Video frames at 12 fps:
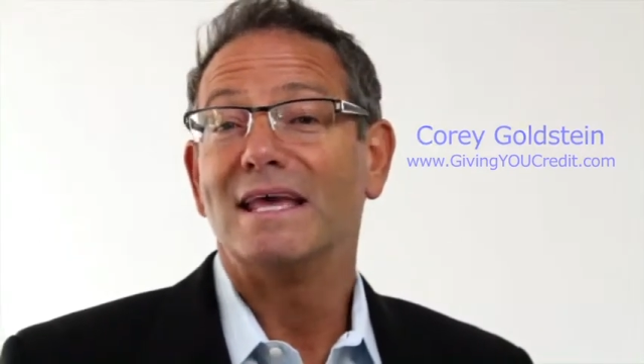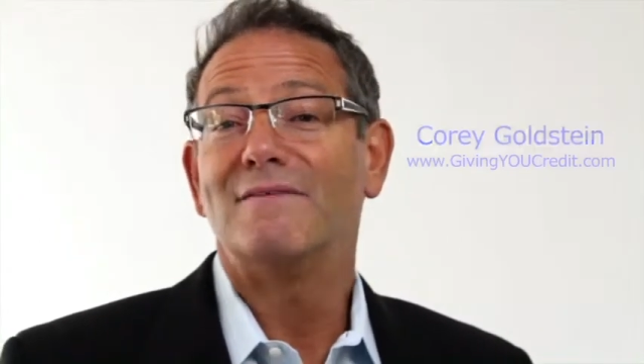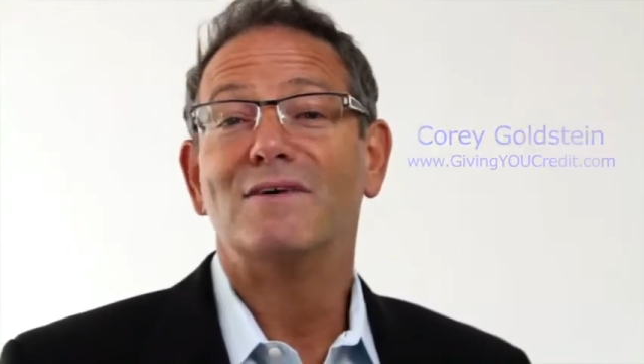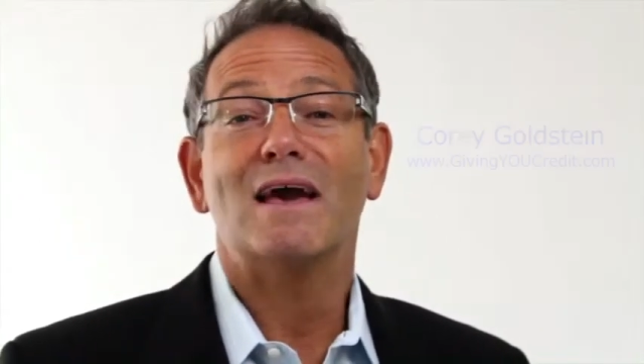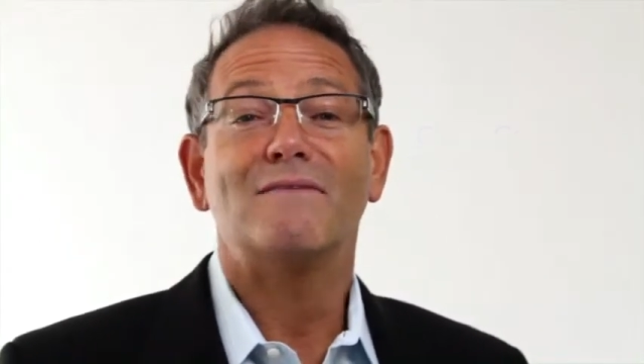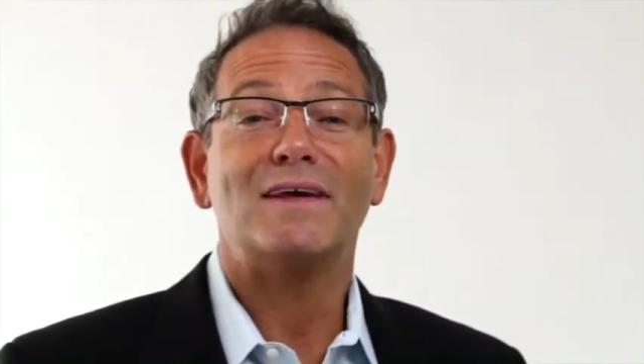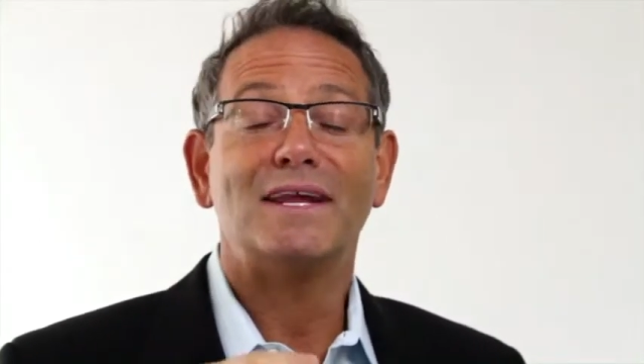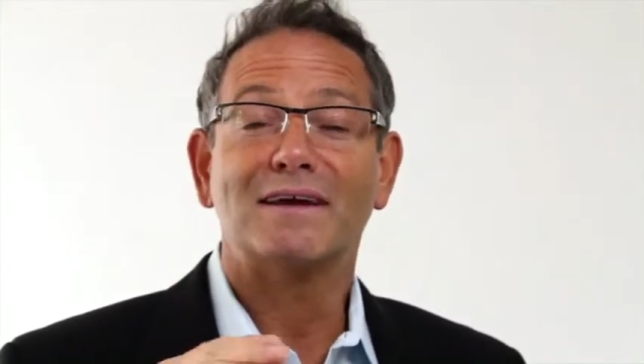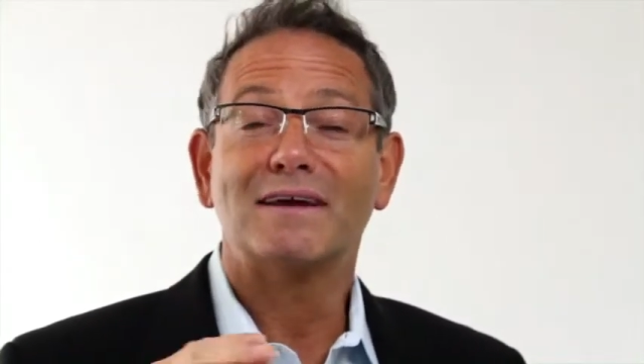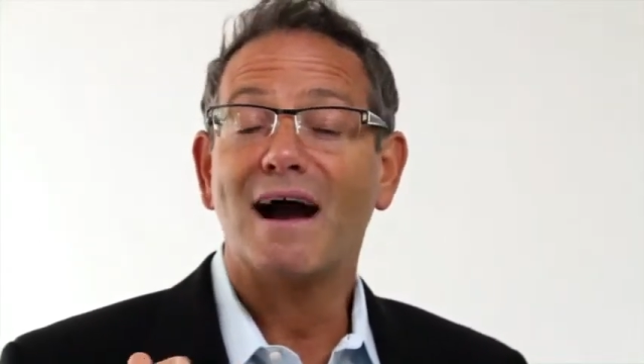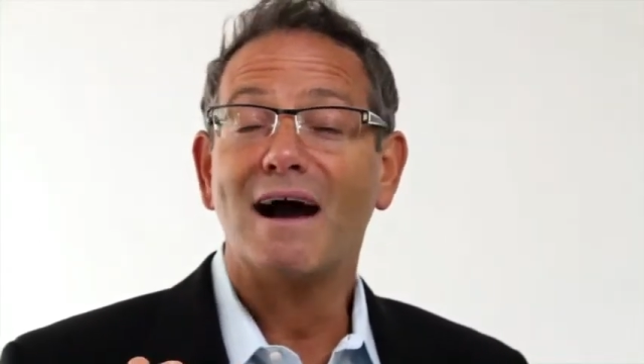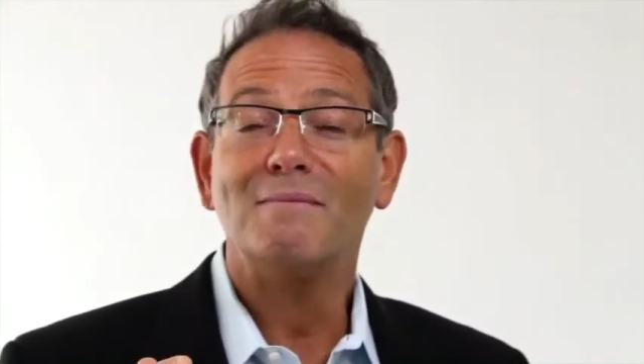If you have any
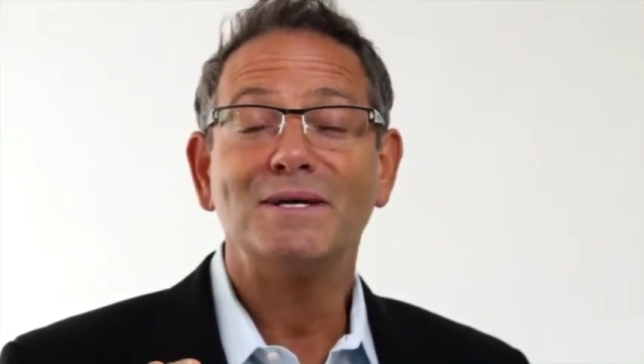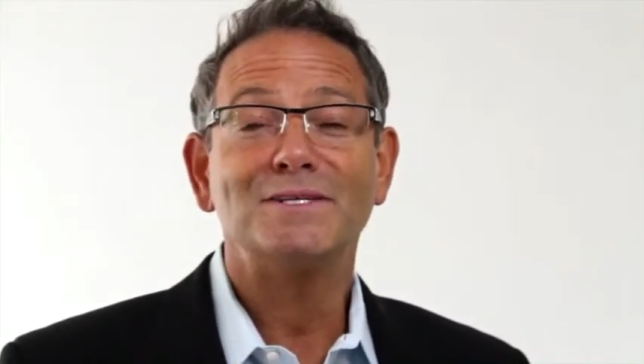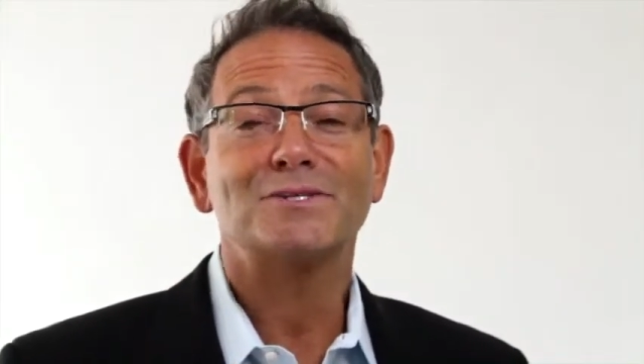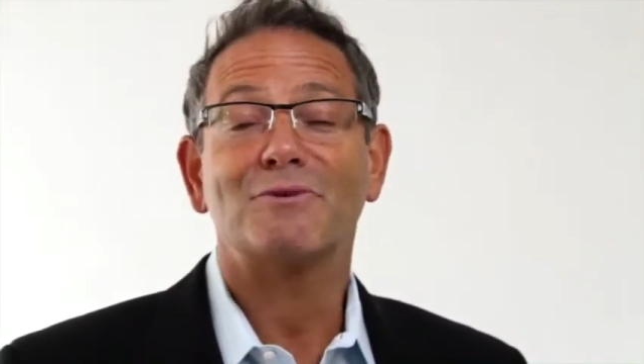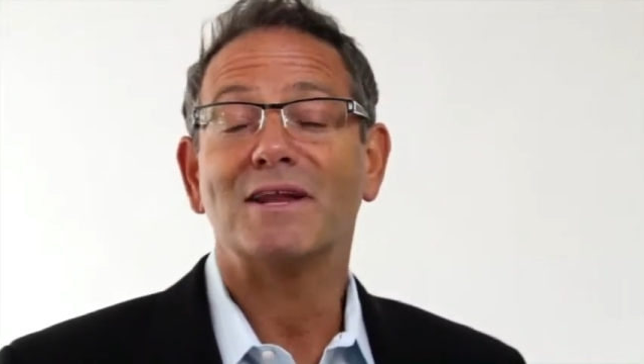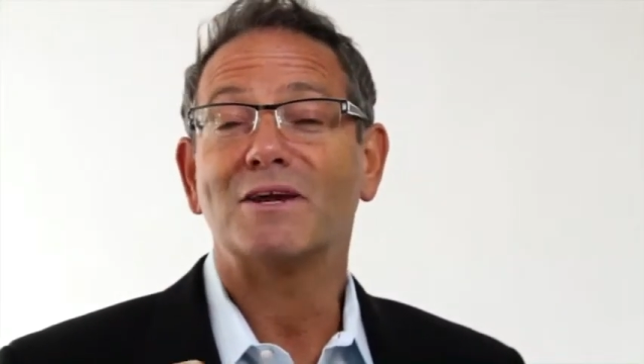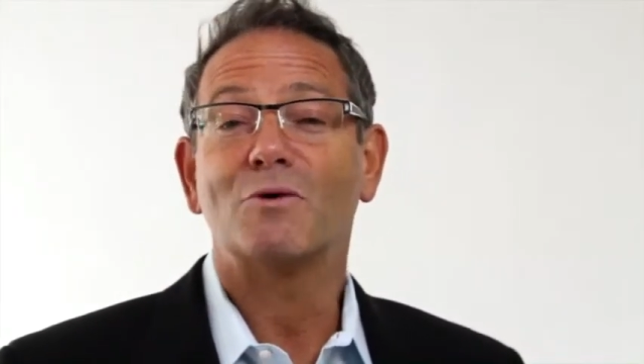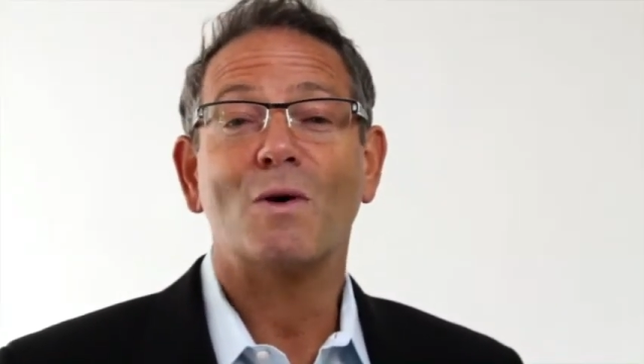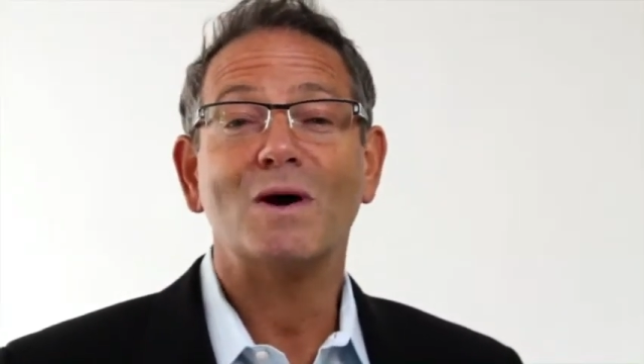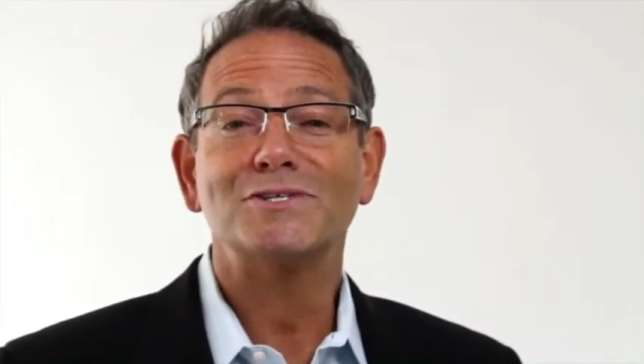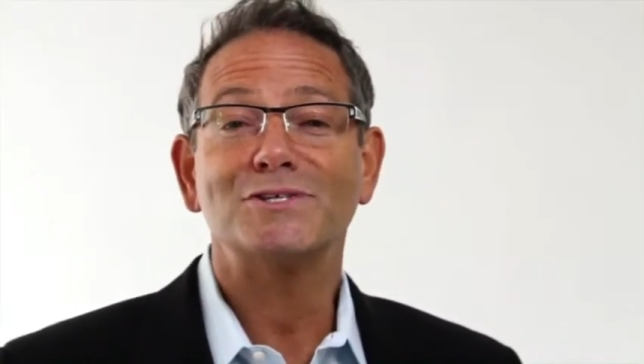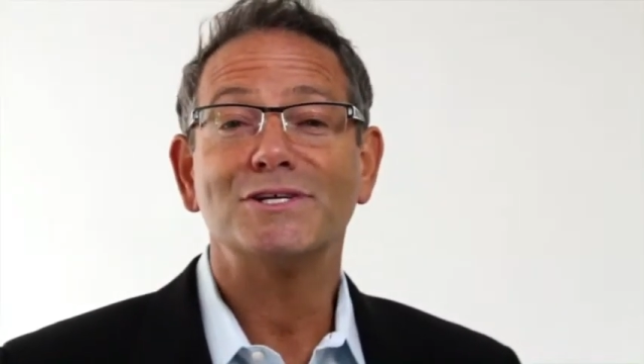comments or any
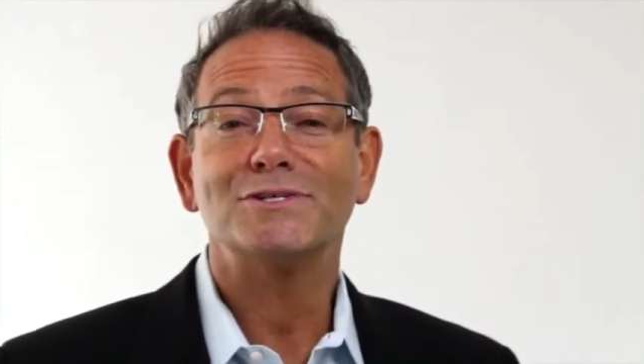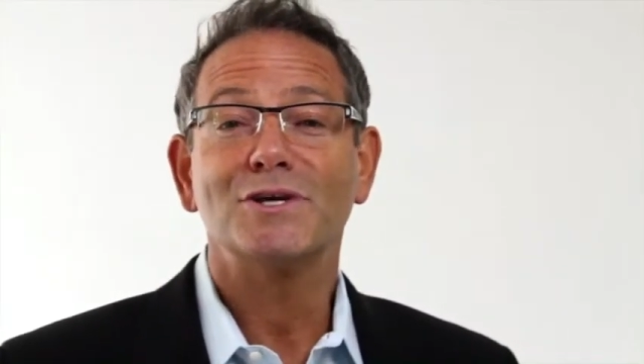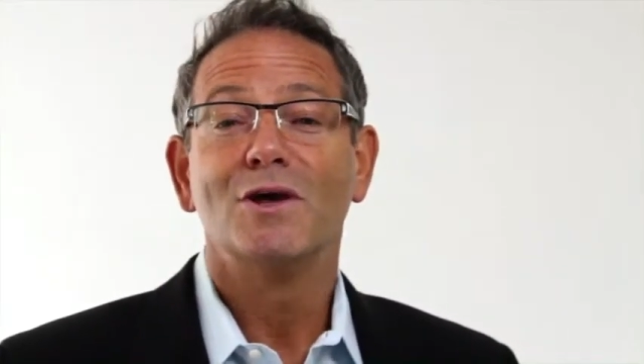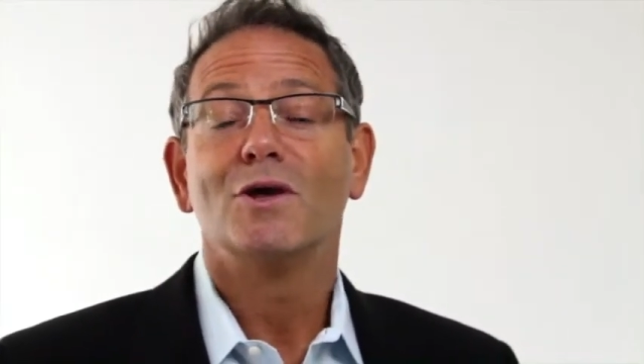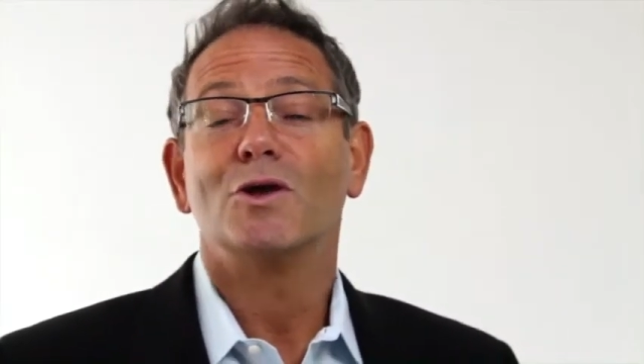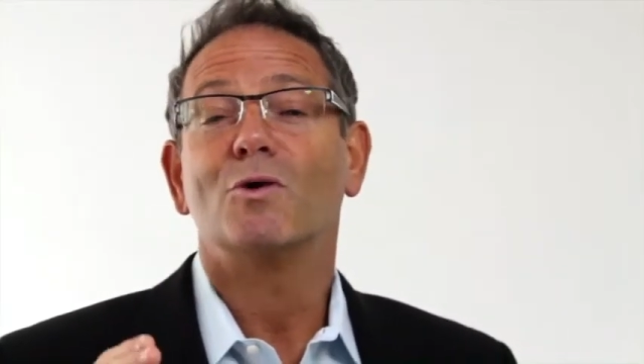questions,